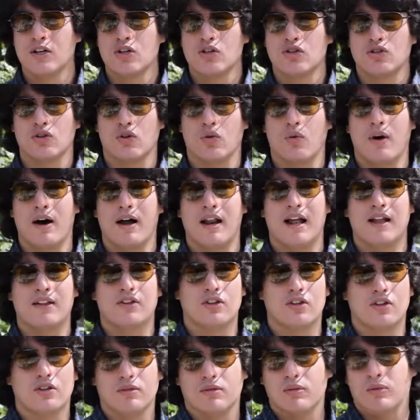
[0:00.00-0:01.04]
So
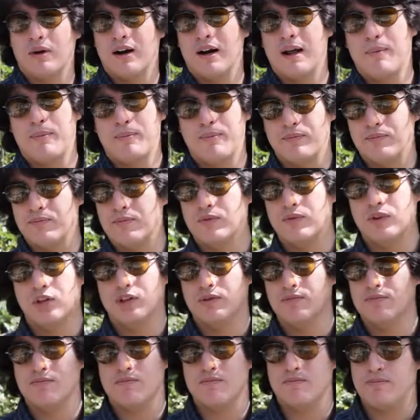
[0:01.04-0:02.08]
what a
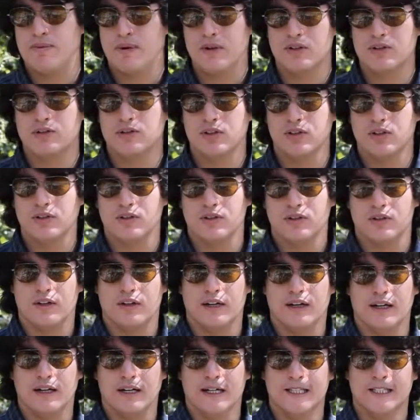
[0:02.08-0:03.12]
person
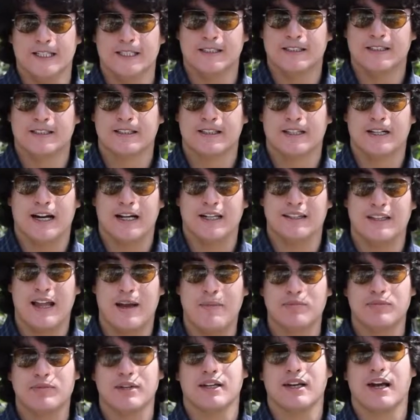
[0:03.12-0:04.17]

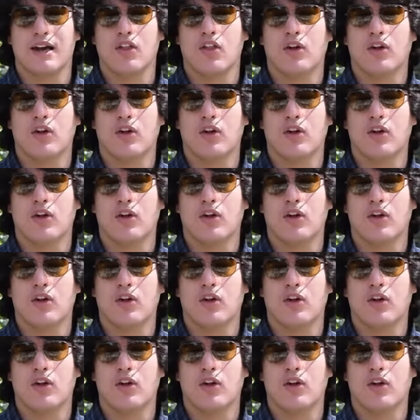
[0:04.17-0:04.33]
attempting a